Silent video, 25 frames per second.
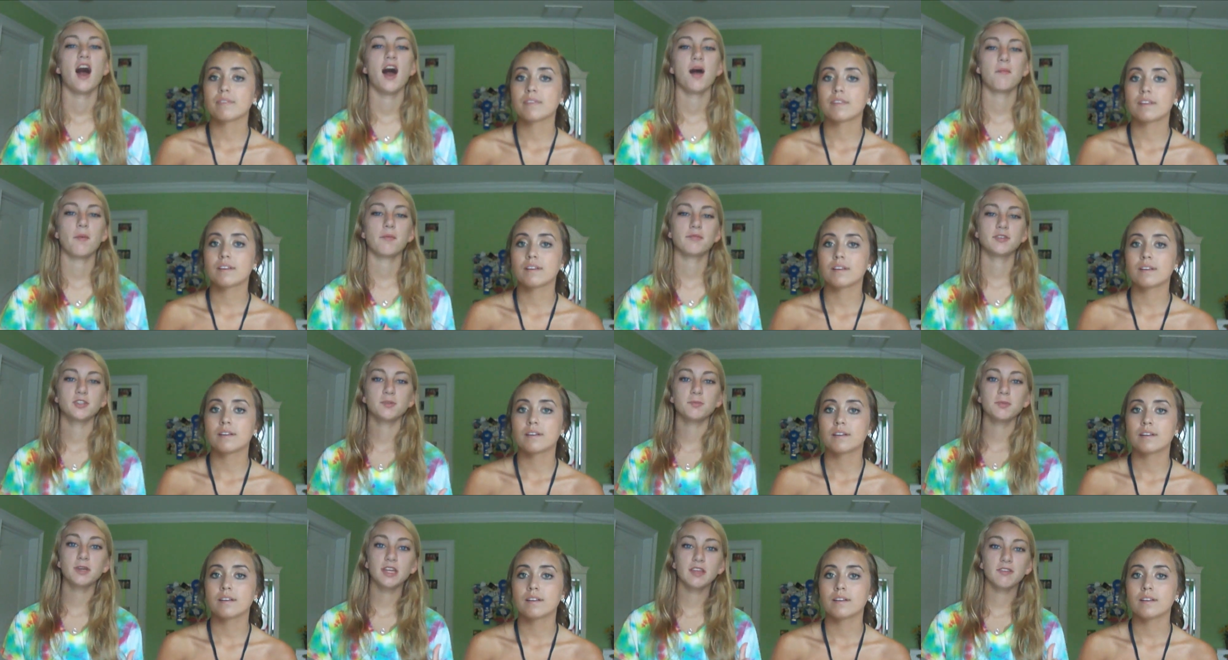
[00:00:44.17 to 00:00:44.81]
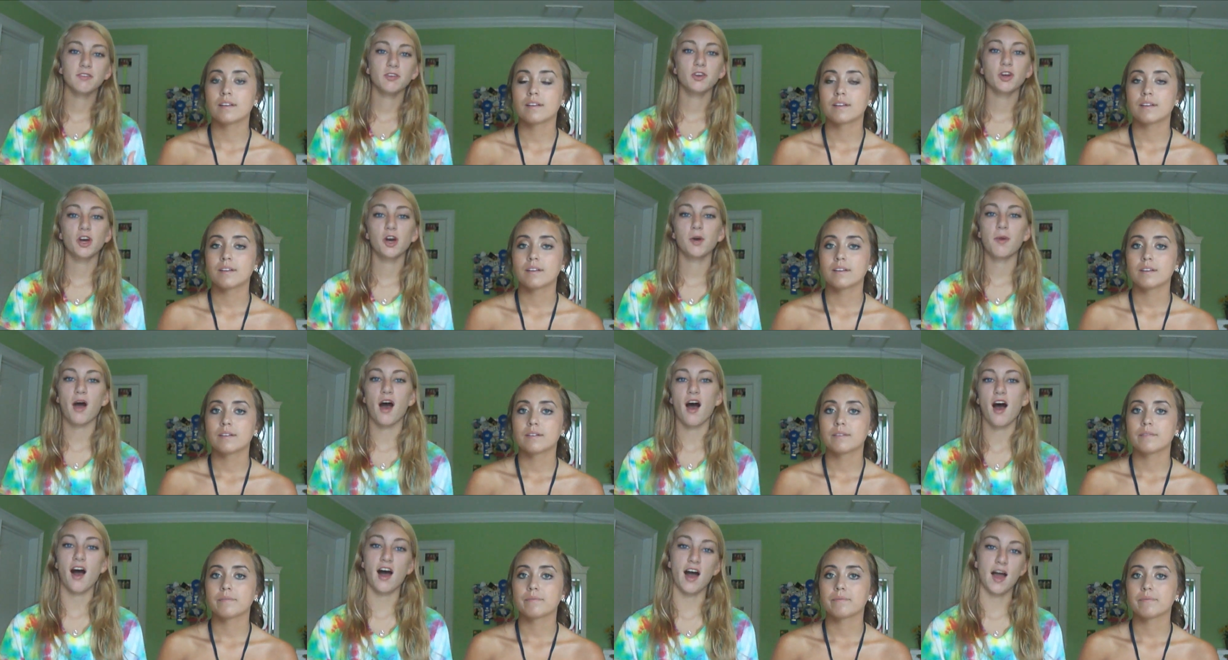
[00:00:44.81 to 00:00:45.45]
Speaker 1: um, I'm sure many of you
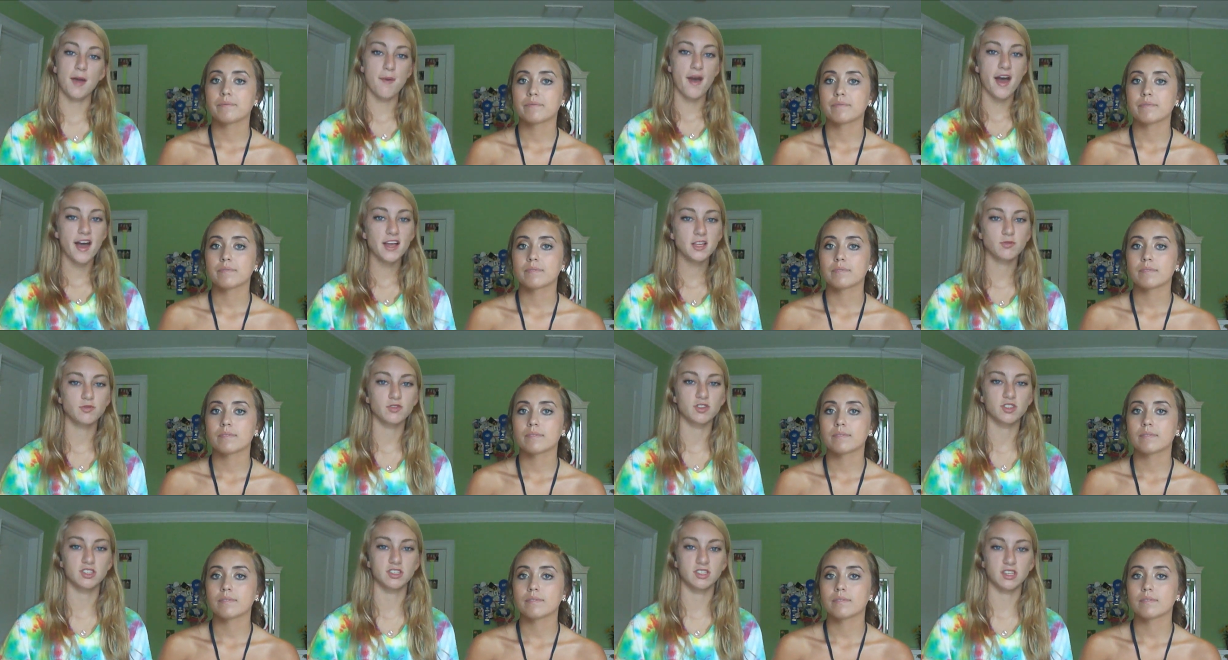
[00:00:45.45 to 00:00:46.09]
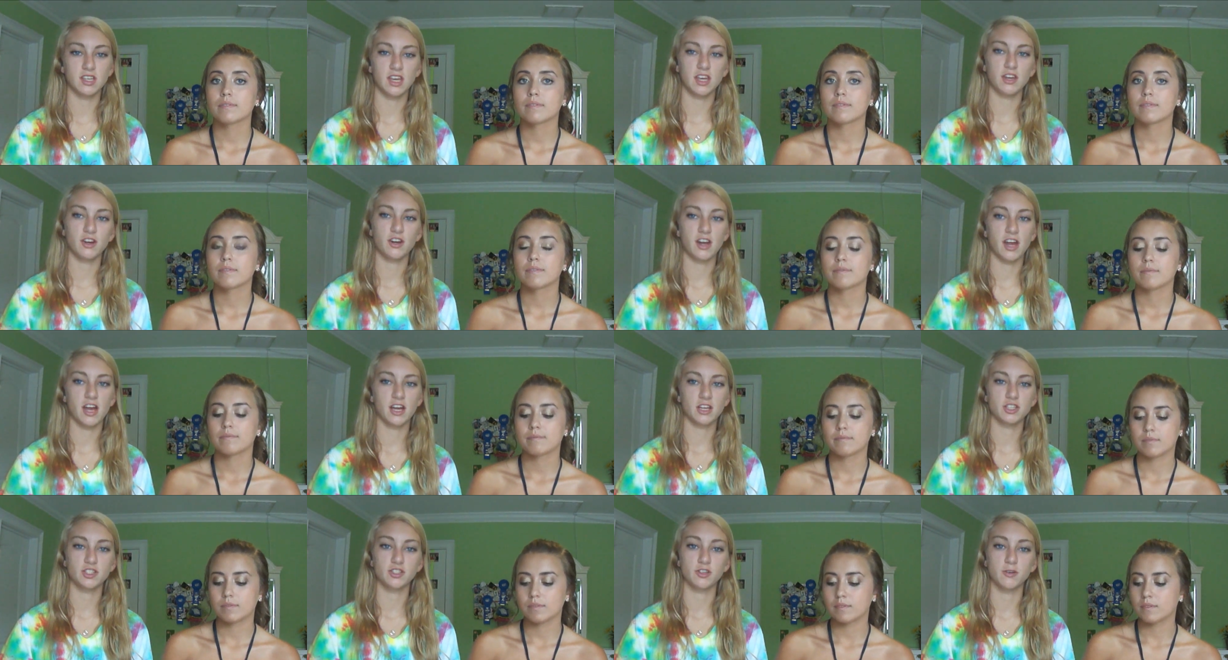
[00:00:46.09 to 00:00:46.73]
know about IMATS, which is the
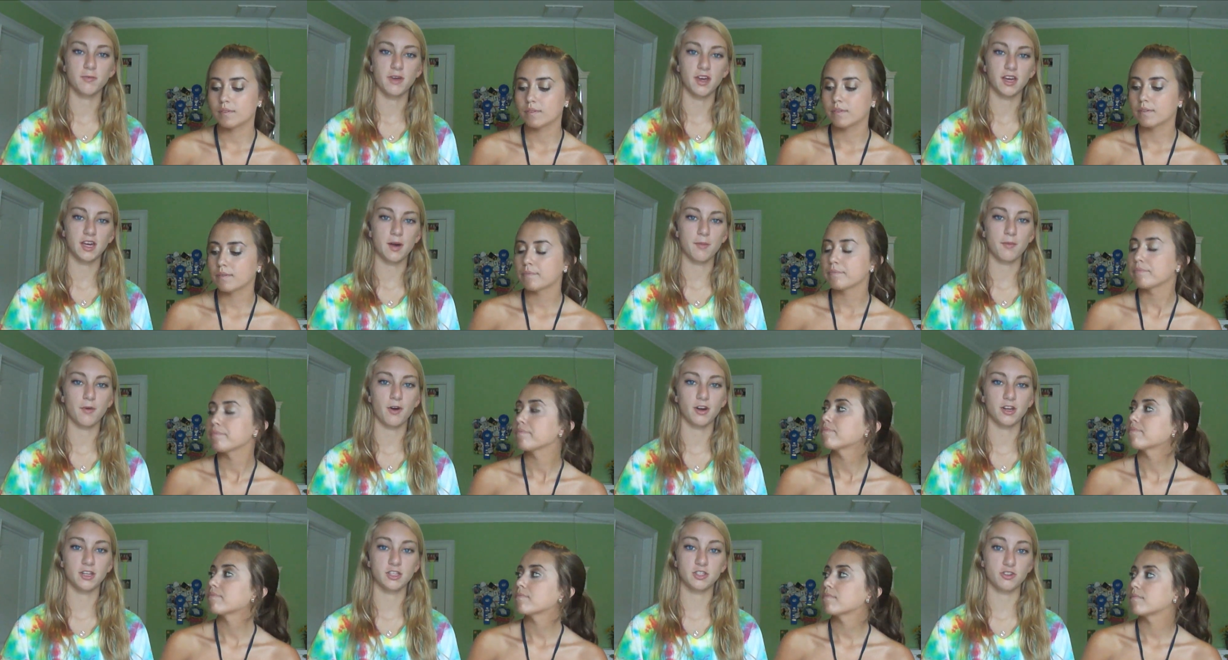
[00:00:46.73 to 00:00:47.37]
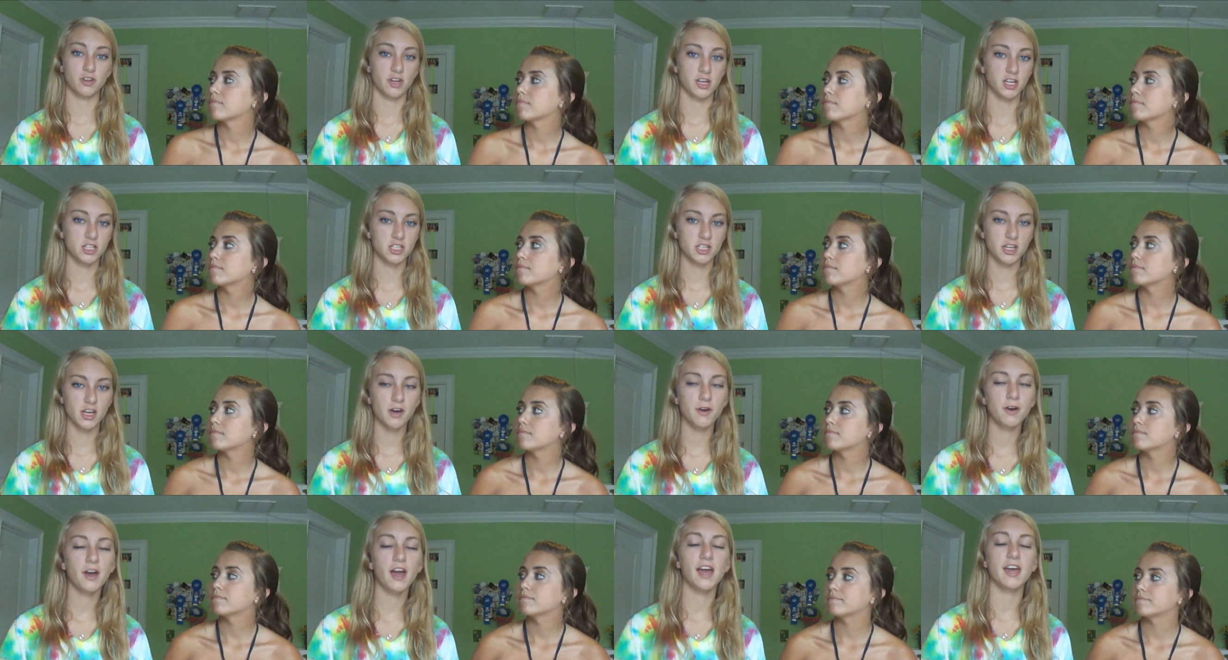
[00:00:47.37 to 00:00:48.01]
International Makeup Artist Trade
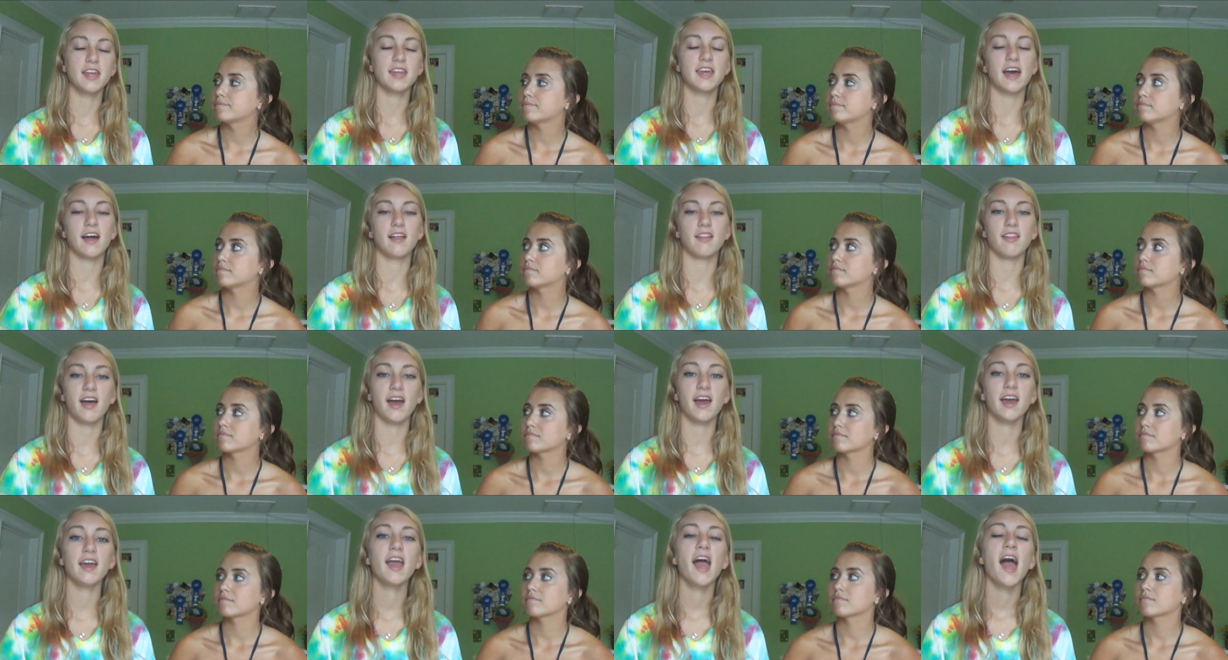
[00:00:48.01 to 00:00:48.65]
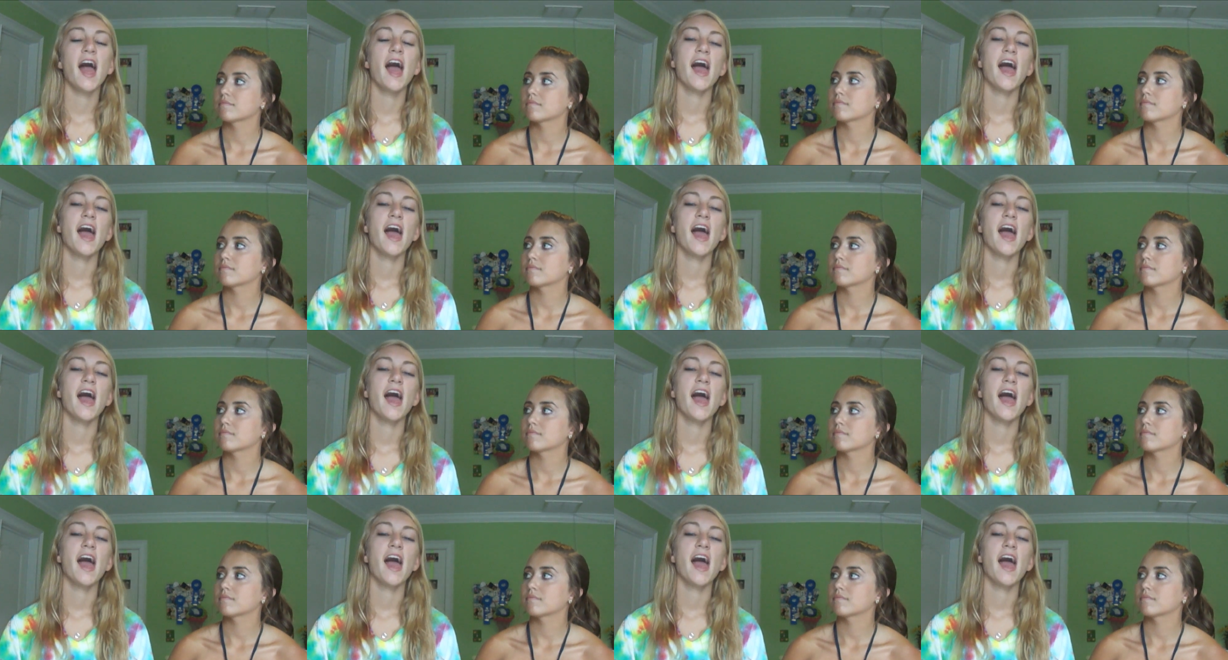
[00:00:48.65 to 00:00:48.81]
Show in LA.